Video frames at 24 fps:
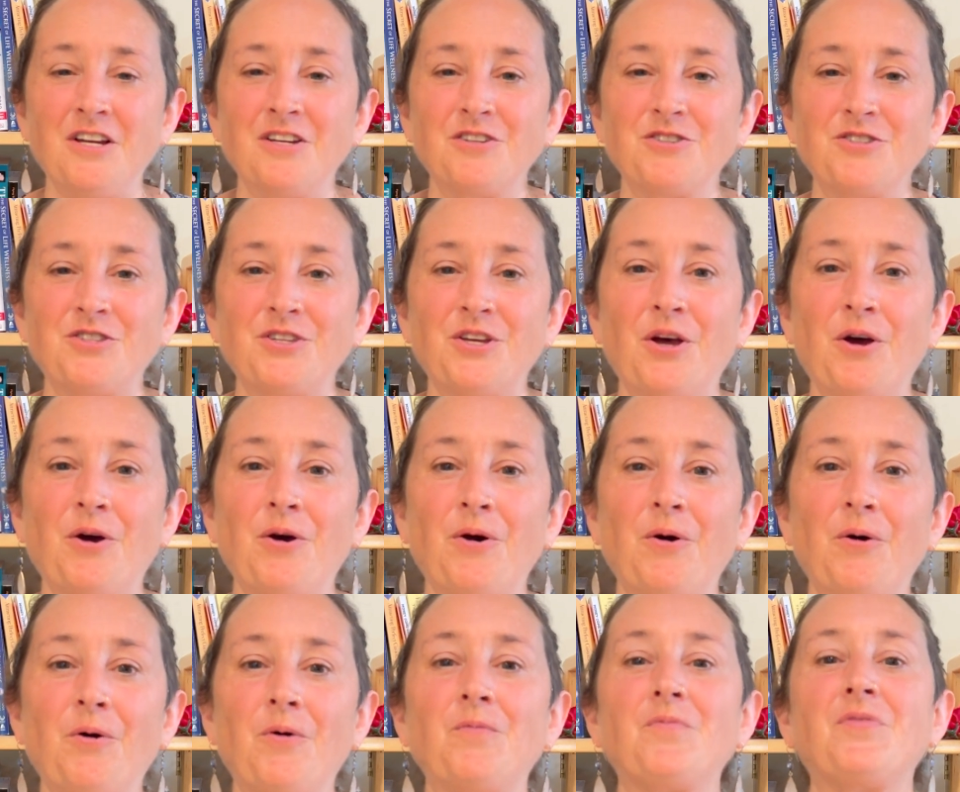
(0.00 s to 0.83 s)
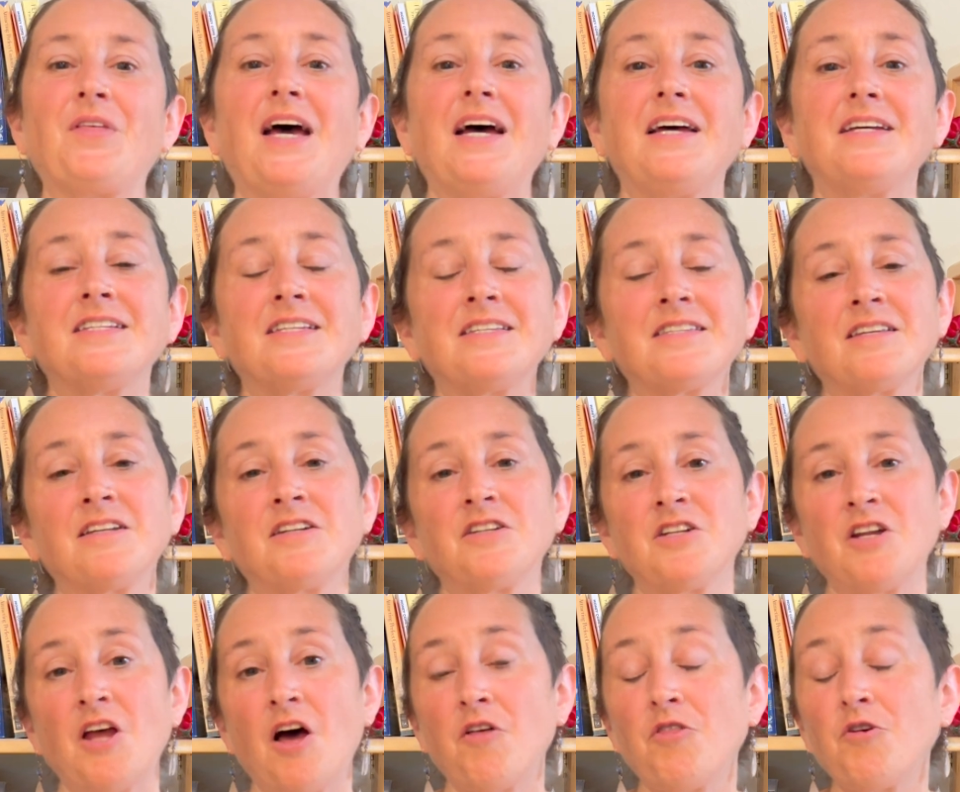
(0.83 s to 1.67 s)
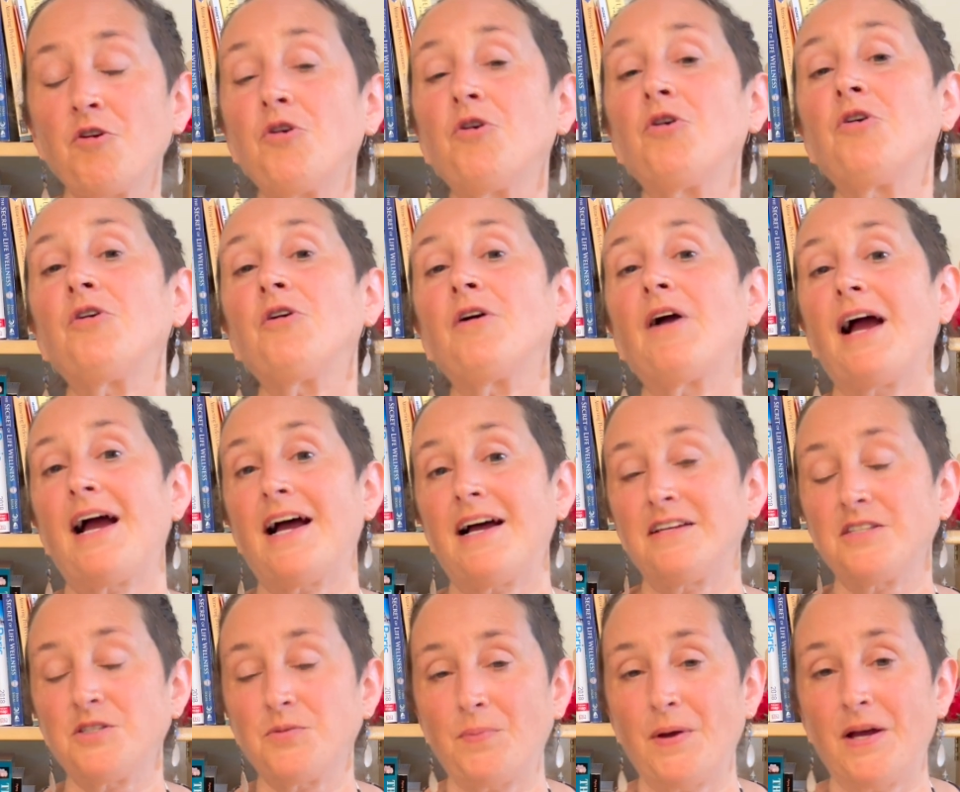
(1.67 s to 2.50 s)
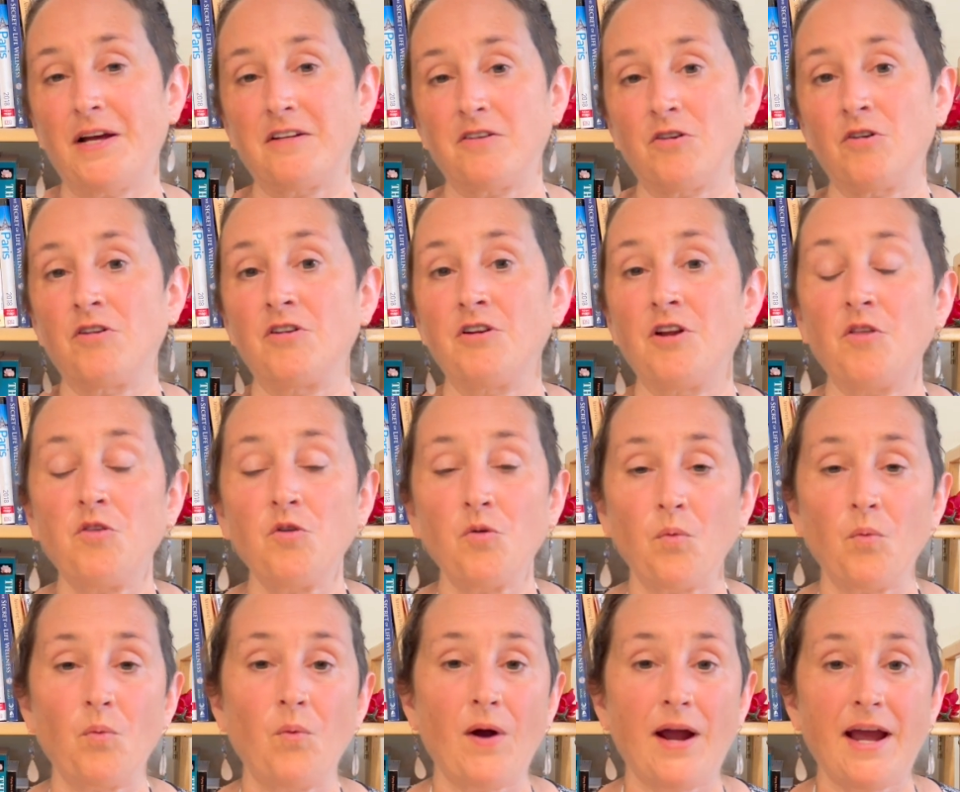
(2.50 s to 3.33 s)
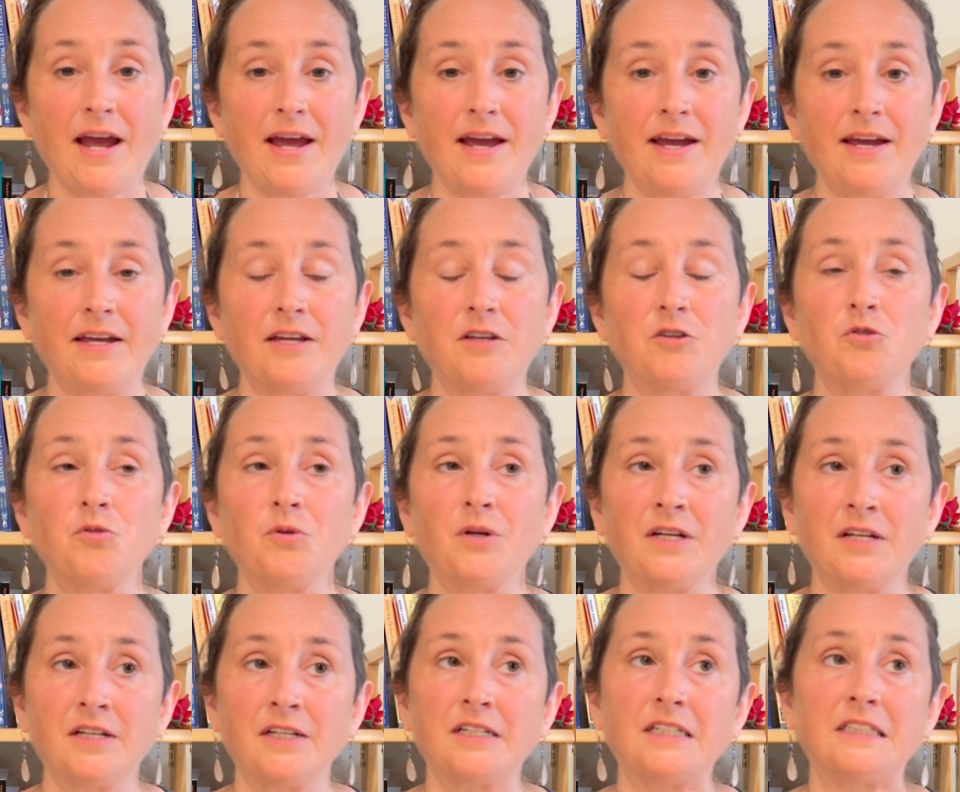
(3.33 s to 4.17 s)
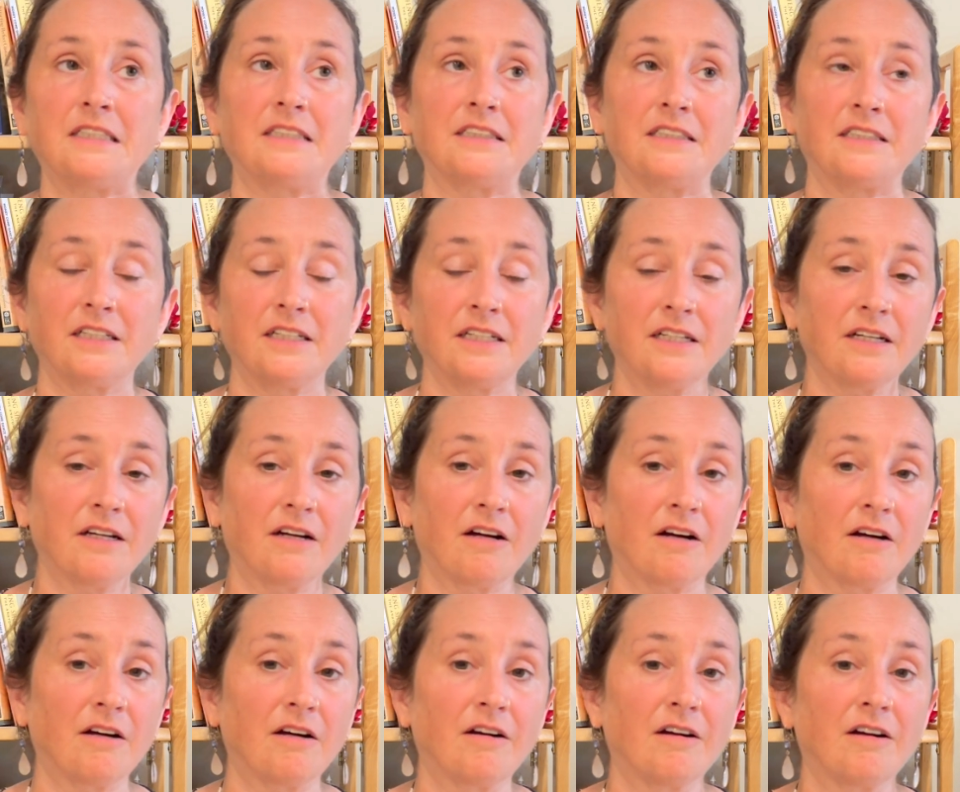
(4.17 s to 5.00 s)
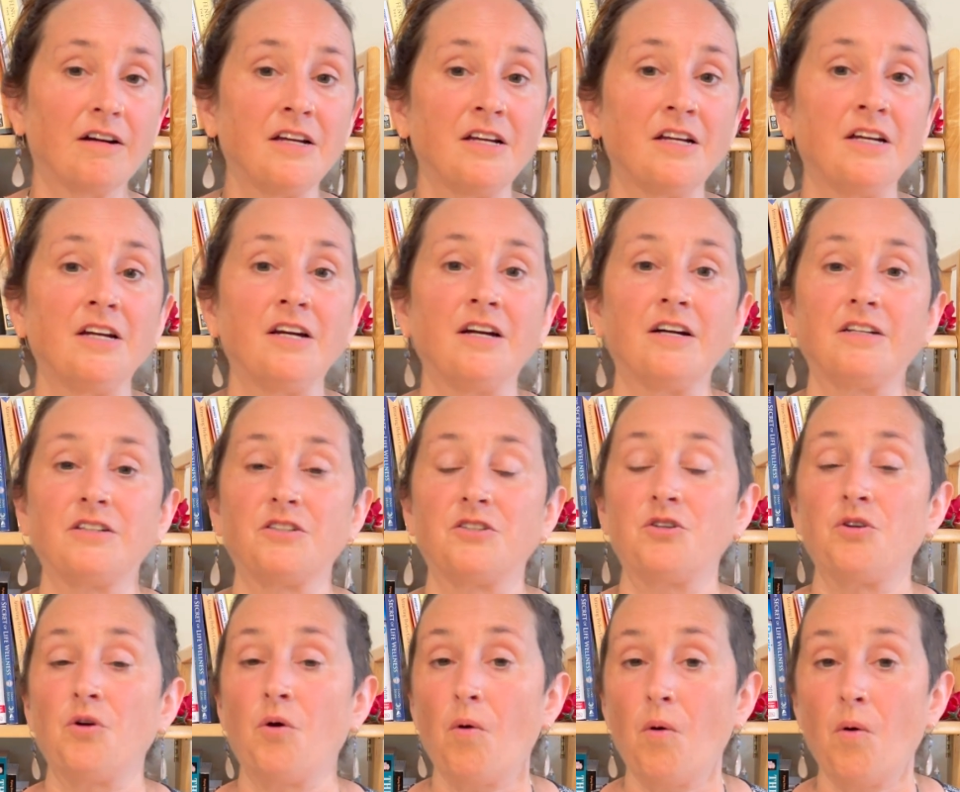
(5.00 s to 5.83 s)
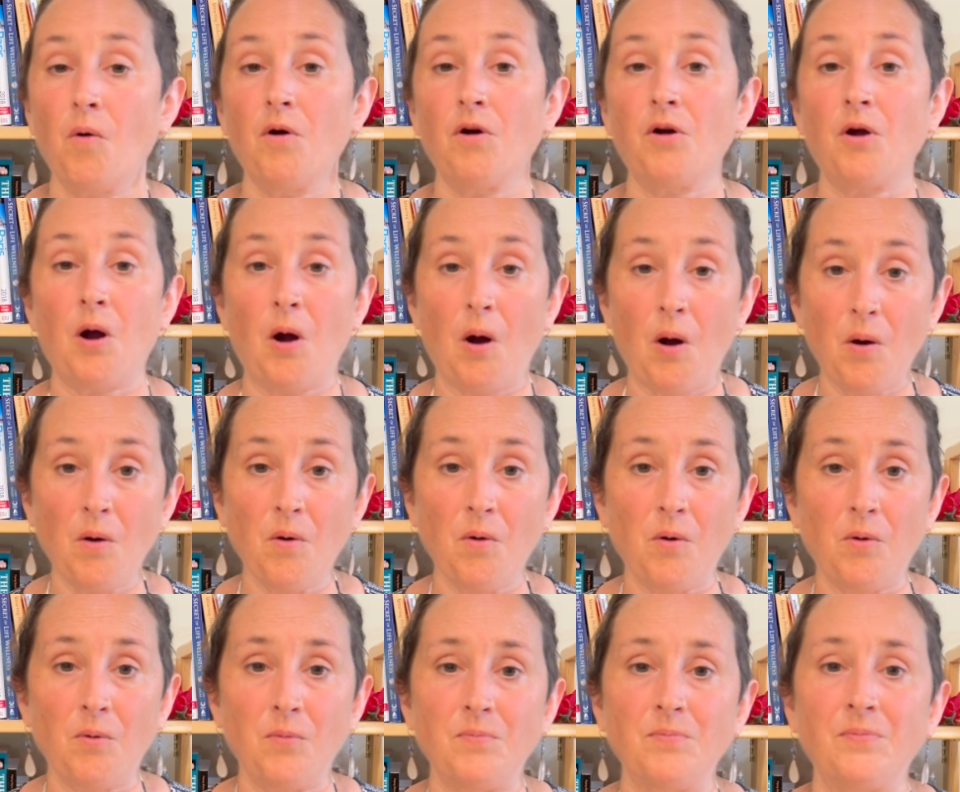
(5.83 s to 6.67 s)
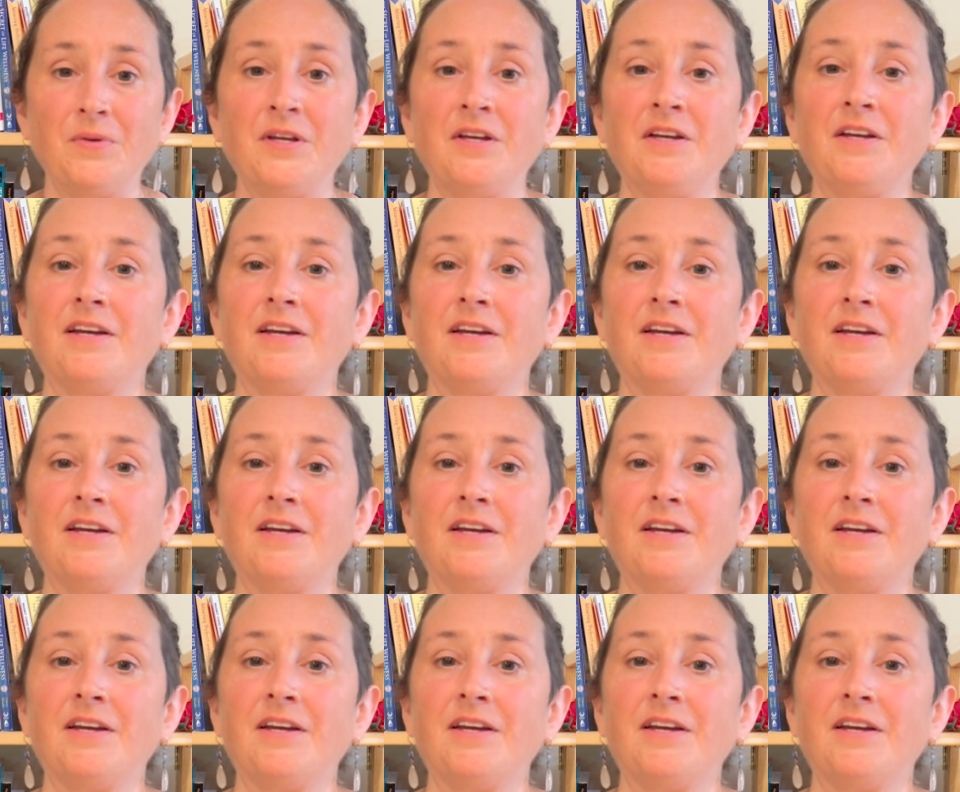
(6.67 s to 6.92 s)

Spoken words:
So that is another aspect or another way you can clear your home,